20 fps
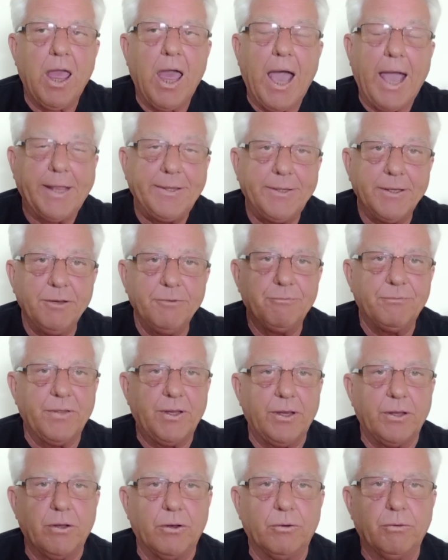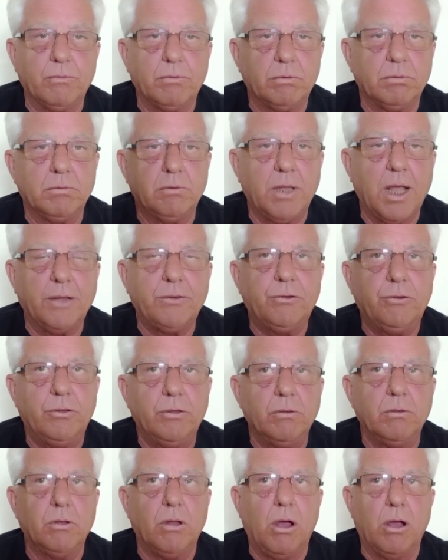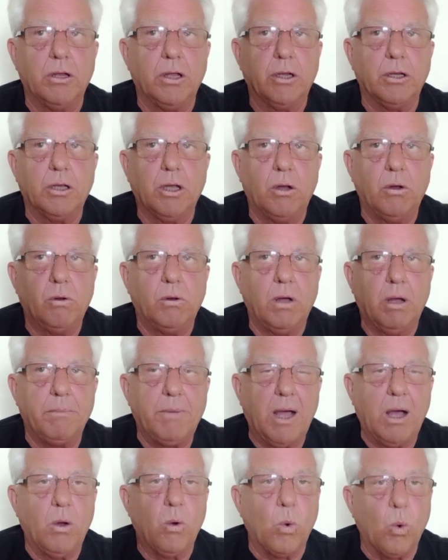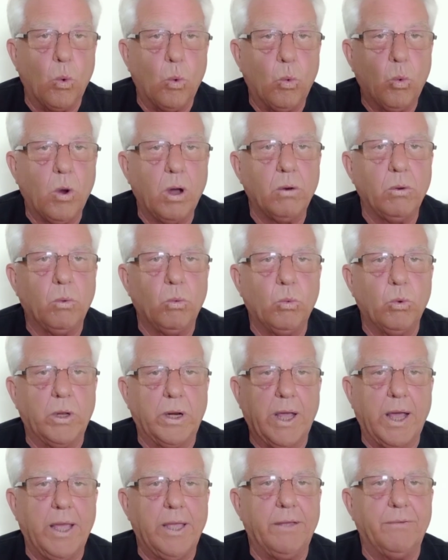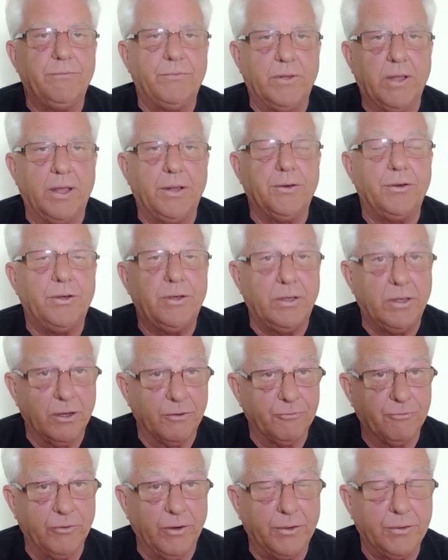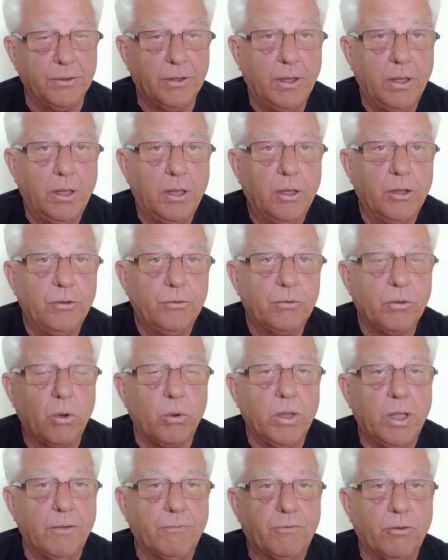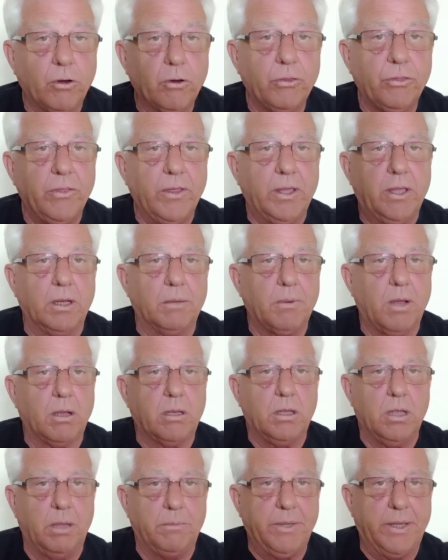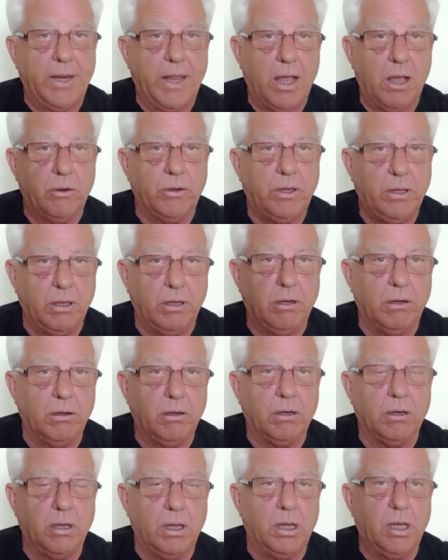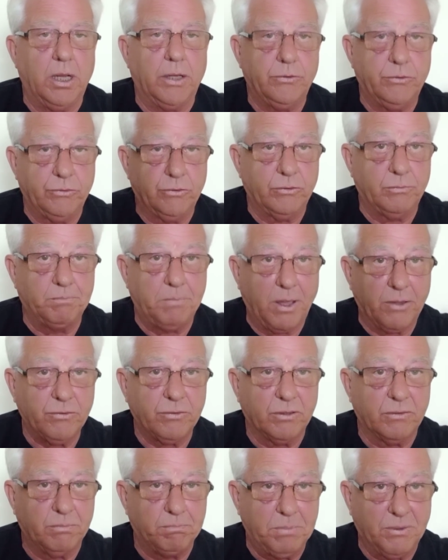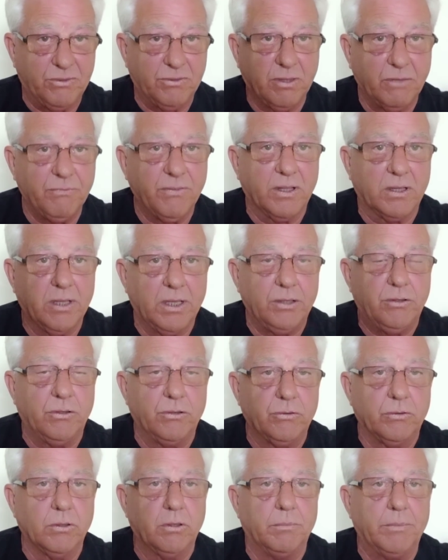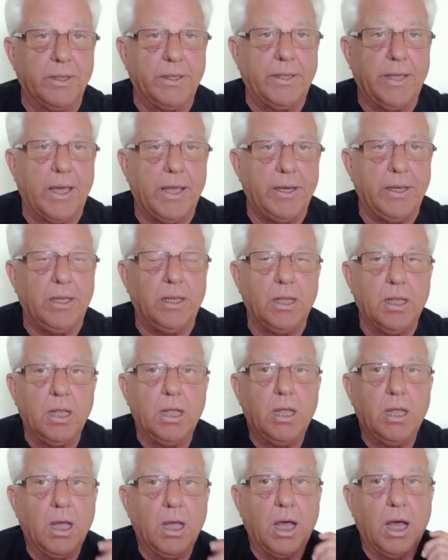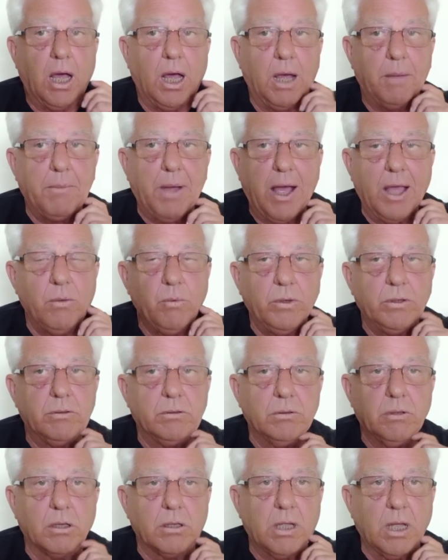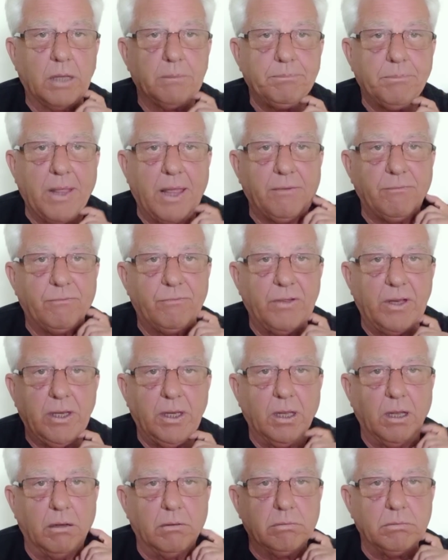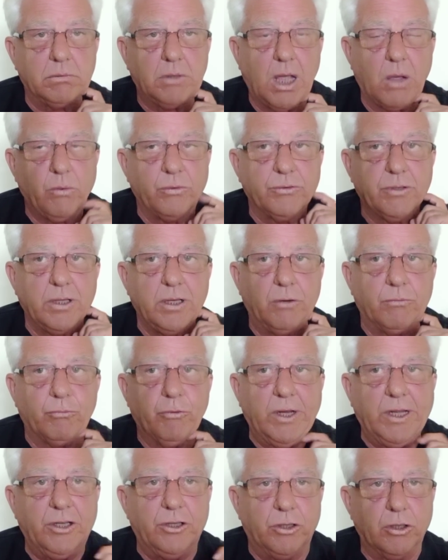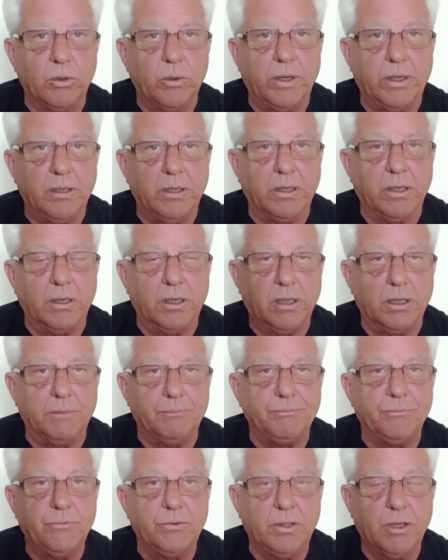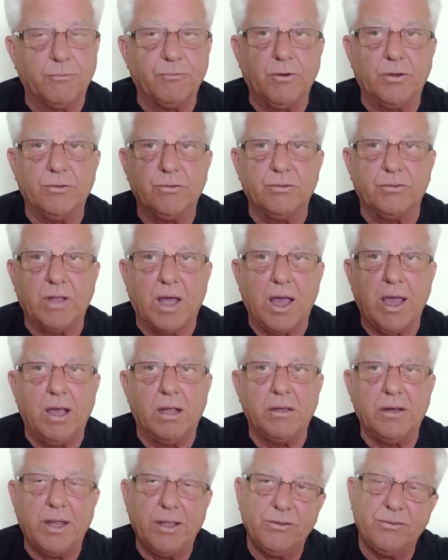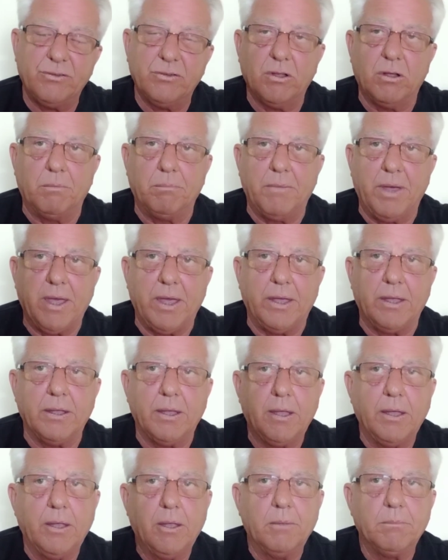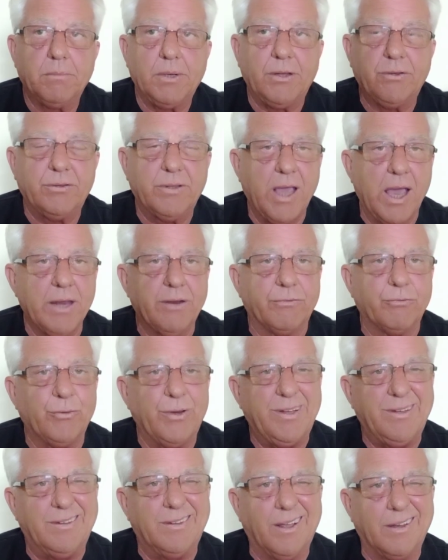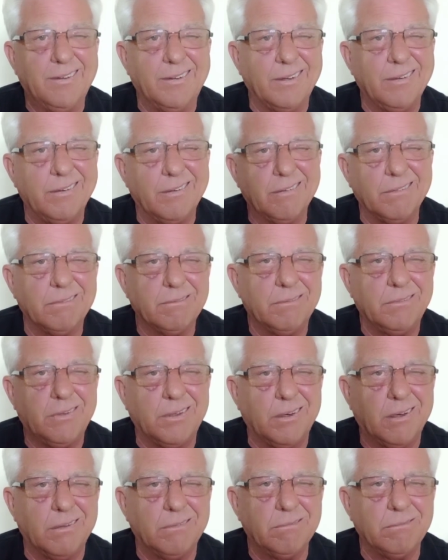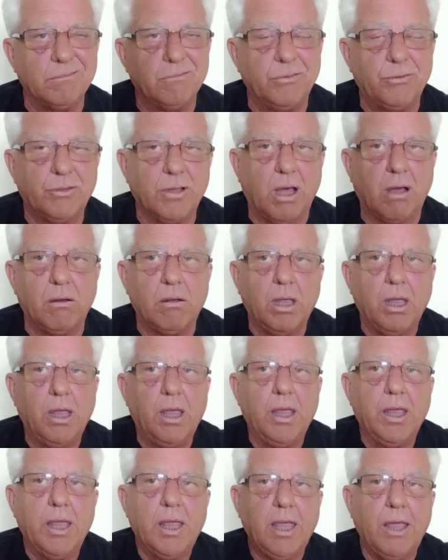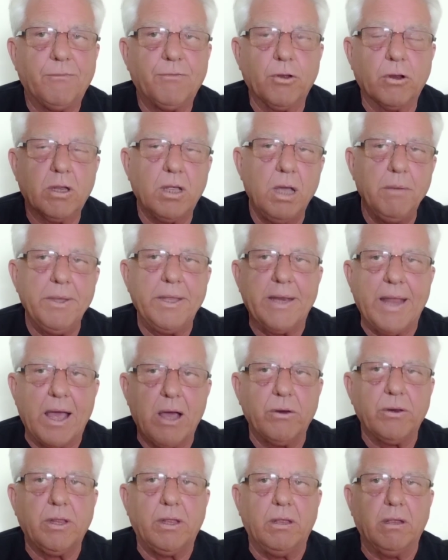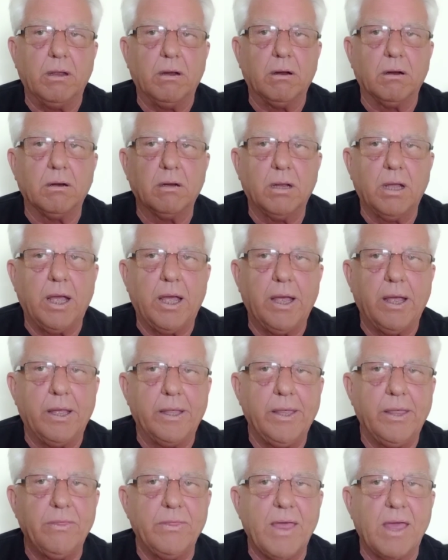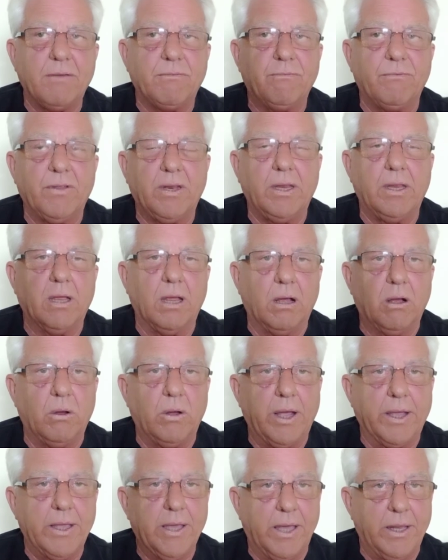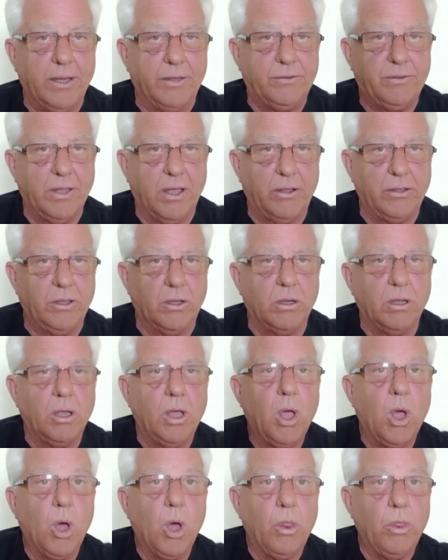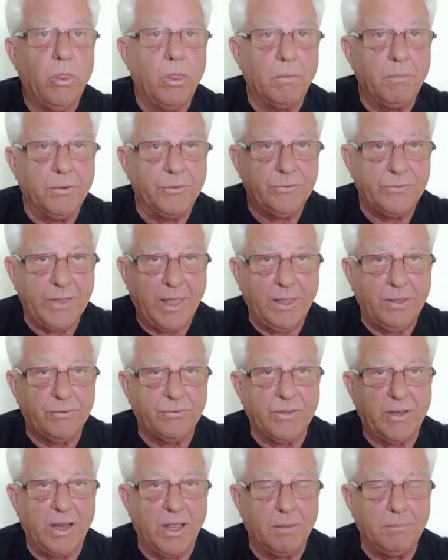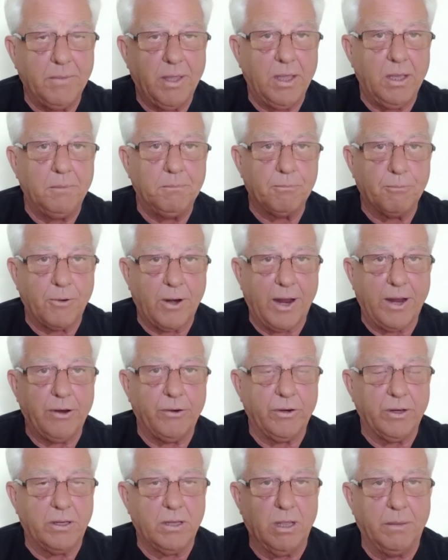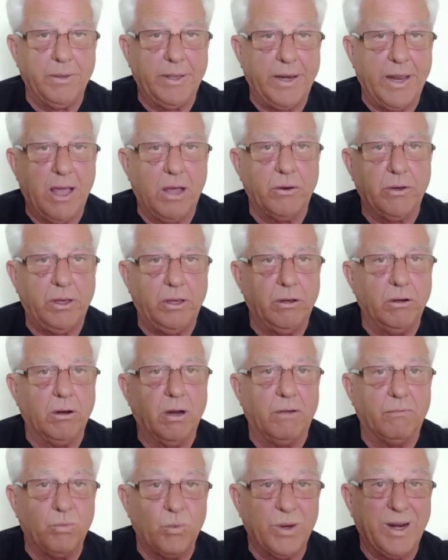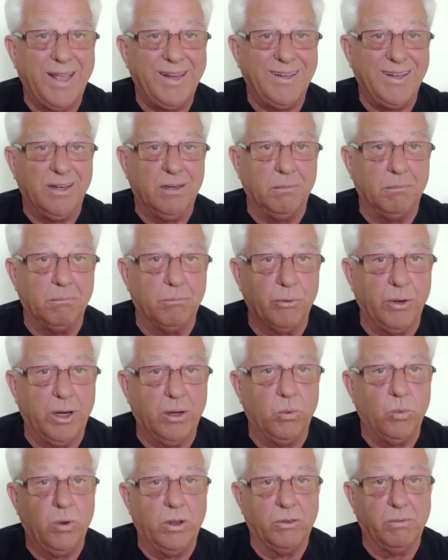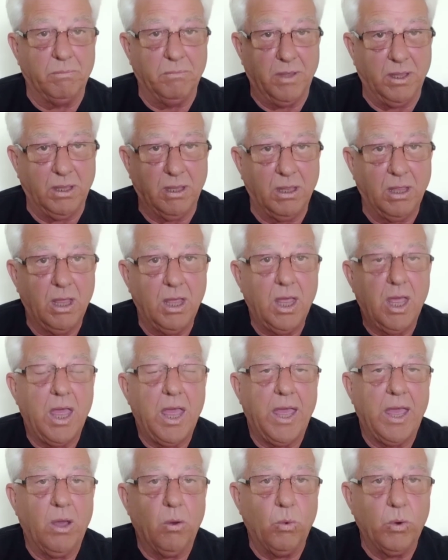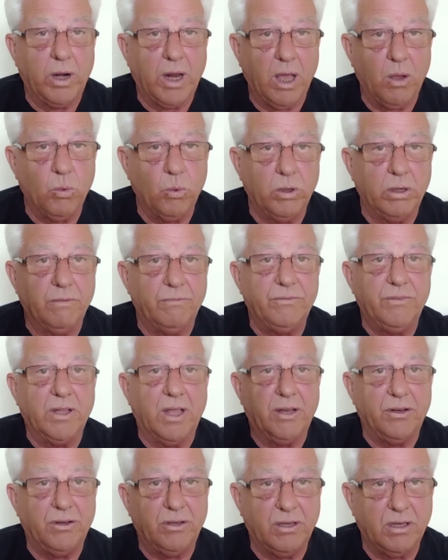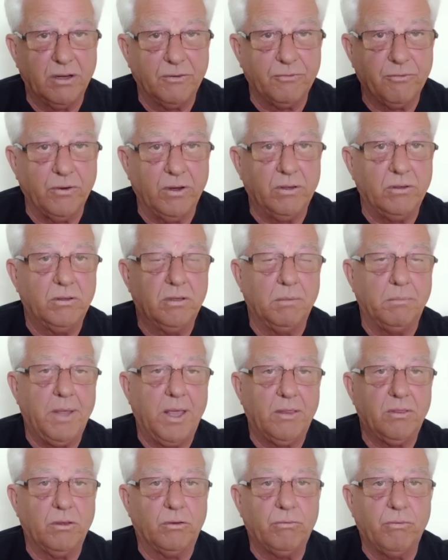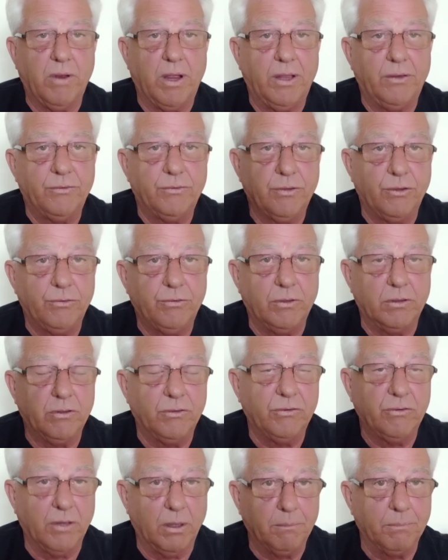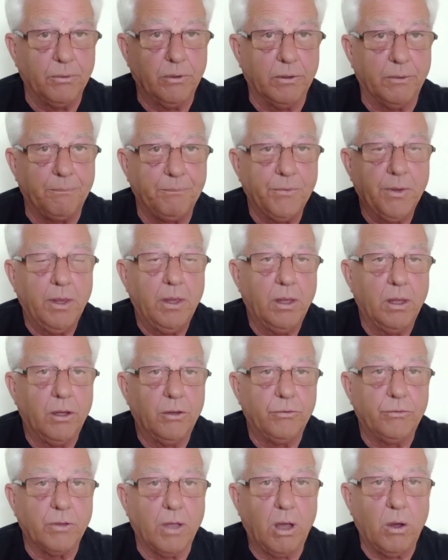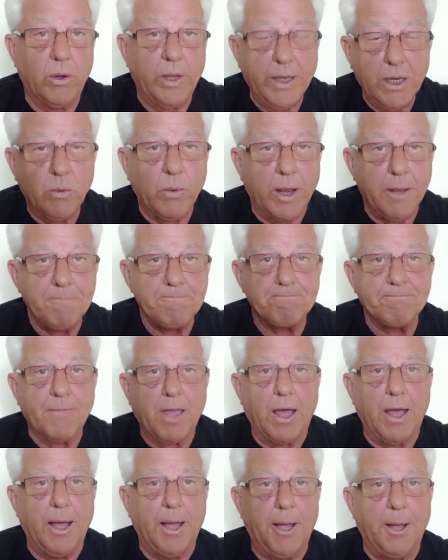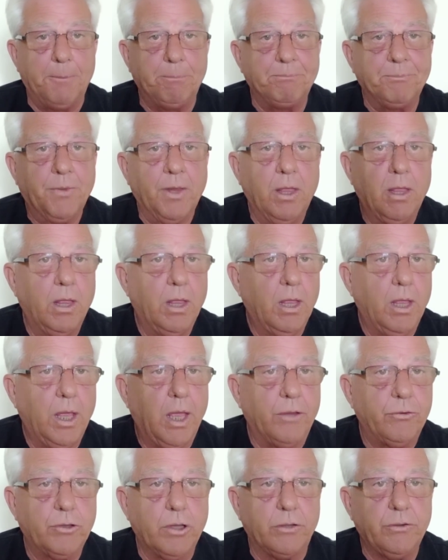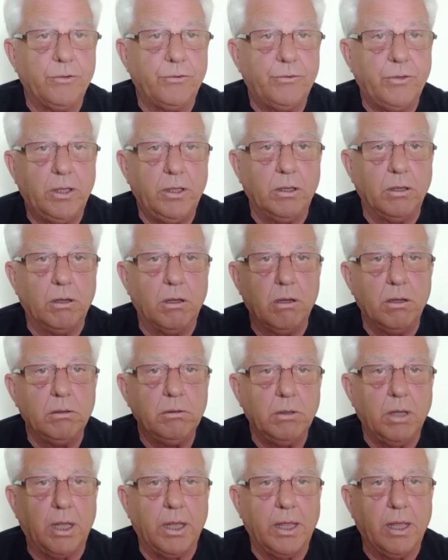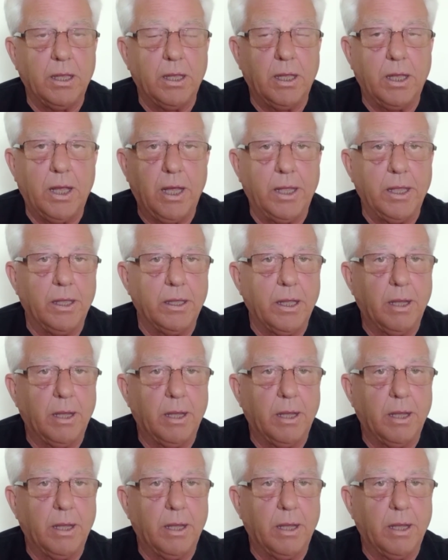I did a video not too long ago about what would I have done different. So if you're thinking about coming out here, specifically to Dumaguete, I would look up that video. I was going to redo it in a different style, and I still may, but it's kind of redundant, you know? So if you're coming out here, in that video, I kind of tell you the mistakes that I made prior to coming out here of what I didn't bring with me and what I would have done different to make the transition simpler. So anyway, it's good to see you all. I